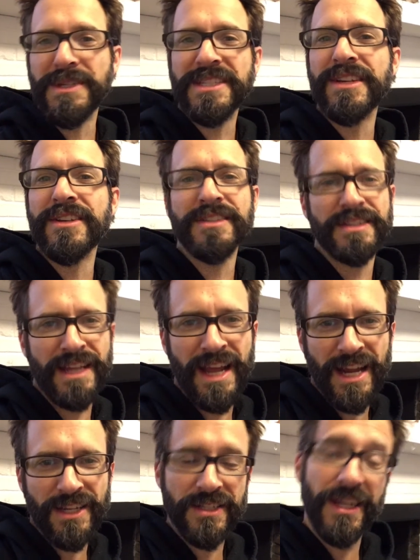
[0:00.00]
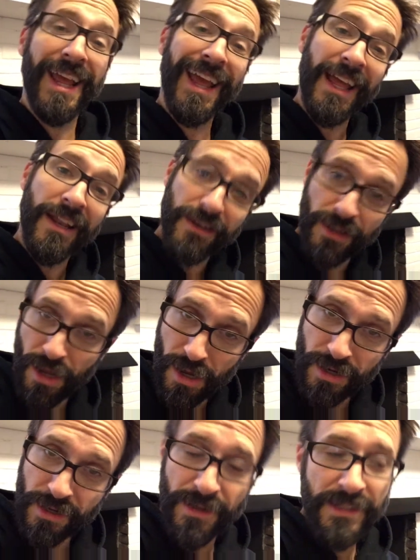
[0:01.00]
Stills, and Nash and
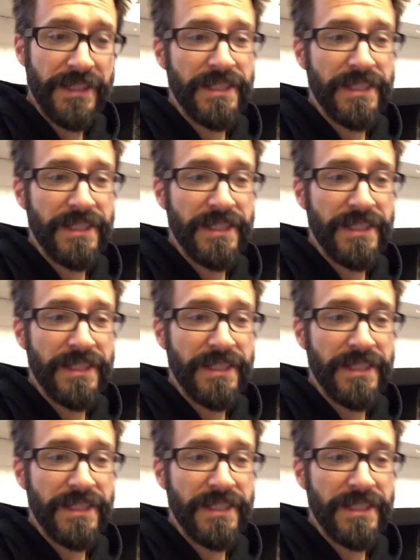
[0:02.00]
Young.